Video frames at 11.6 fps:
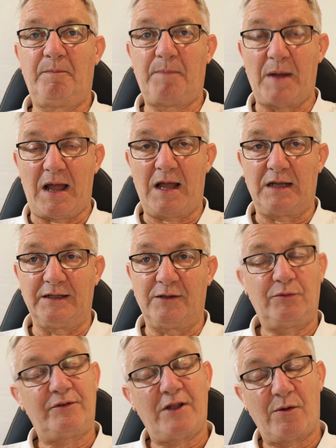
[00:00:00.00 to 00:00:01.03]
but there
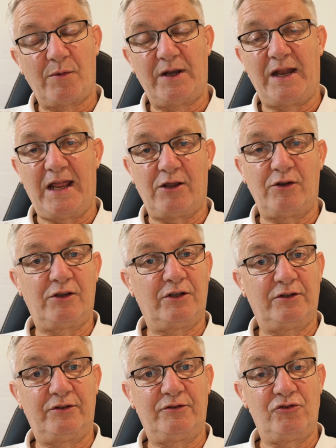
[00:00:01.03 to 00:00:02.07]
was no one there who
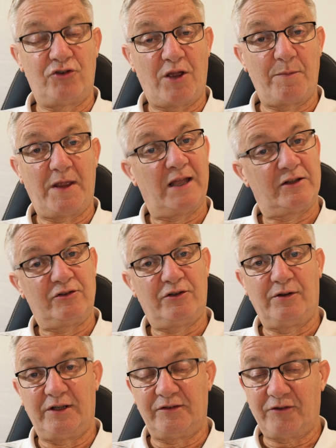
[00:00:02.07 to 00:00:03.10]
could show me how to
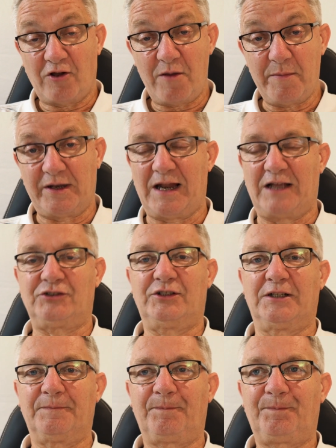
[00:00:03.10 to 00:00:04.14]
do this diamond
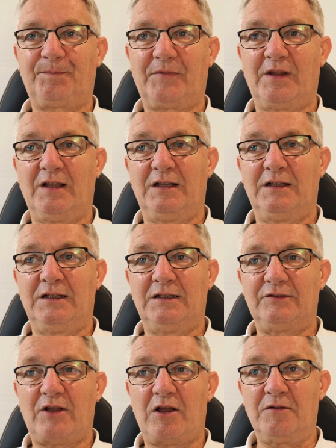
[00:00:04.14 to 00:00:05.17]
lashing.
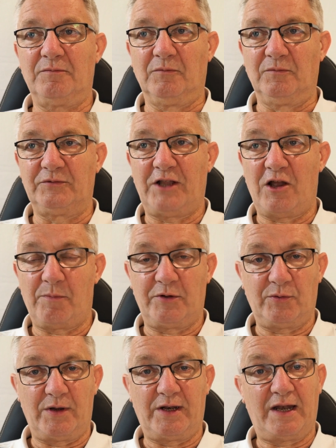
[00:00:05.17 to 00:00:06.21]
So, tail
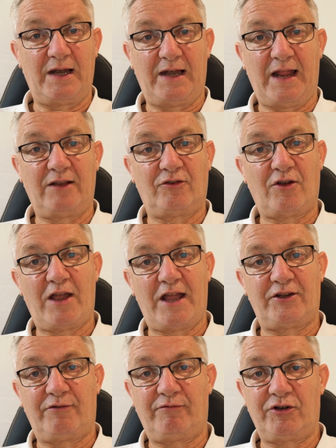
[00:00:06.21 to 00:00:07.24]
between the legs, I had
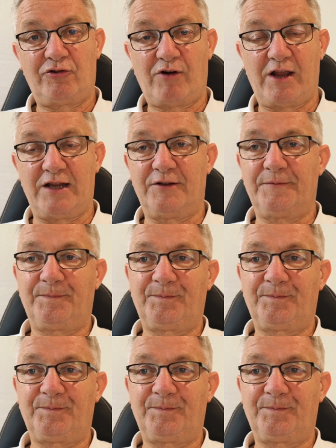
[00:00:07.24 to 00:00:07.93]
to retreat.